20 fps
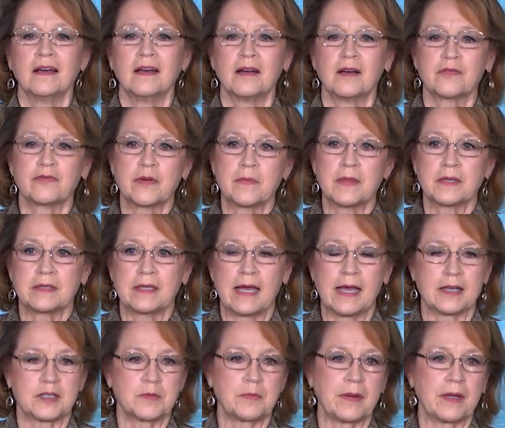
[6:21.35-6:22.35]
uh, from the
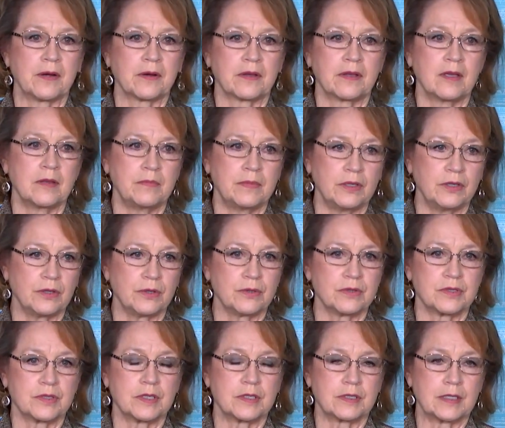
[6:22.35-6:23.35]
taxpayer can be
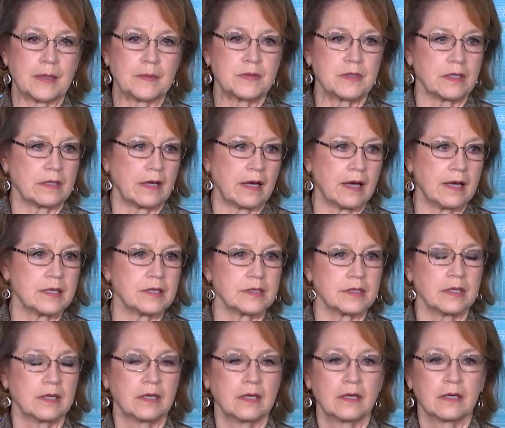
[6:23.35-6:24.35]
used to
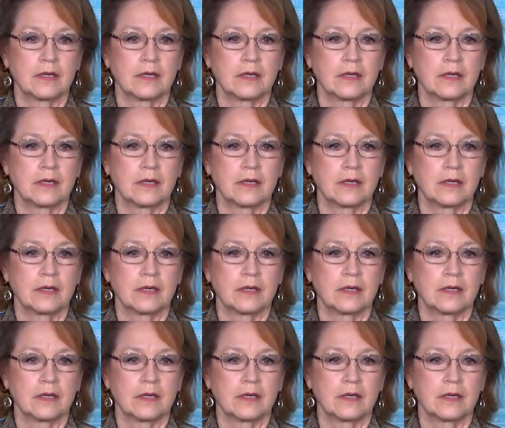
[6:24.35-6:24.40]
subsidize